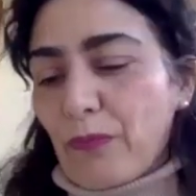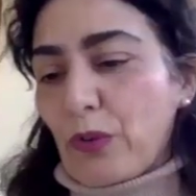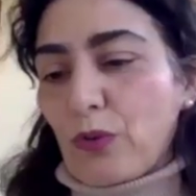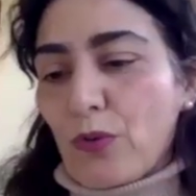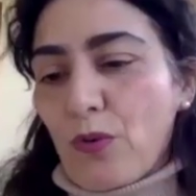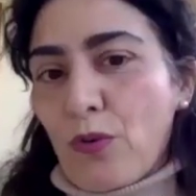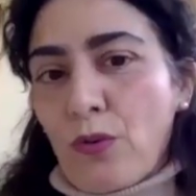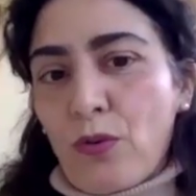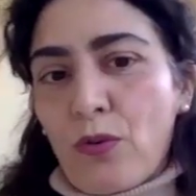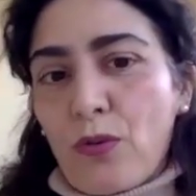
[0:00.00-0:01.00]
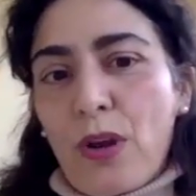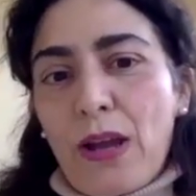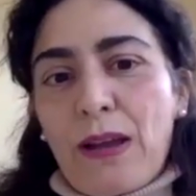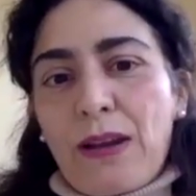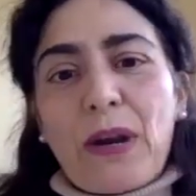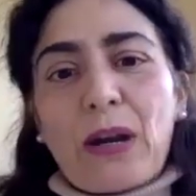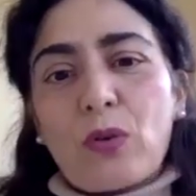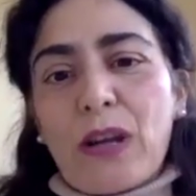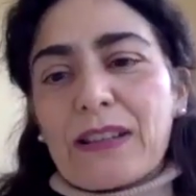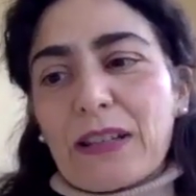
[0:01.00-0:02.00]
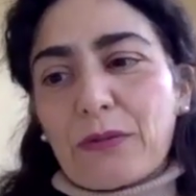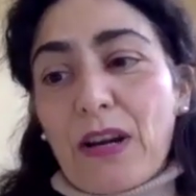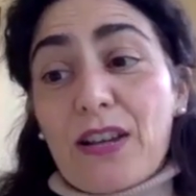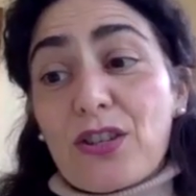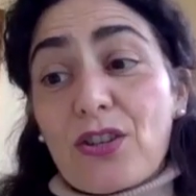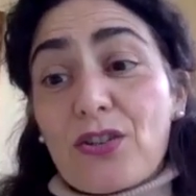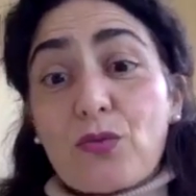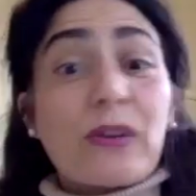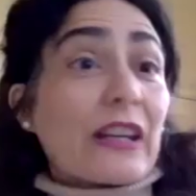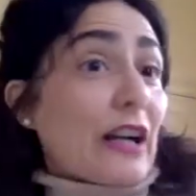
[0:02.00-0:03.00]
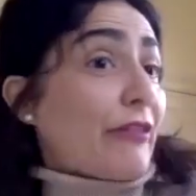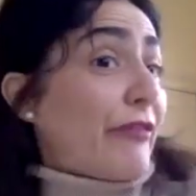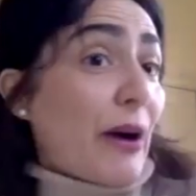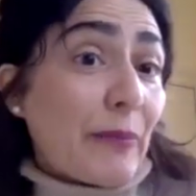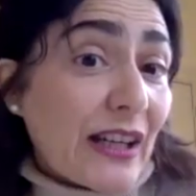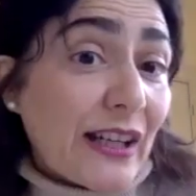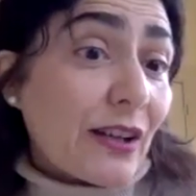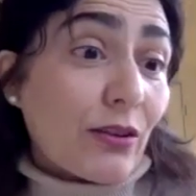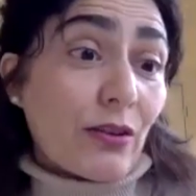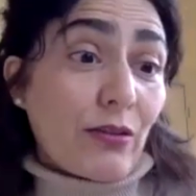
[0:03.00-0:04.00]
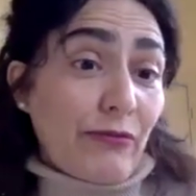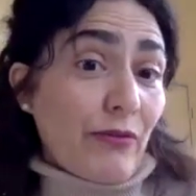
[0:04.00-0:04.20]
to regulate the relations within a family, or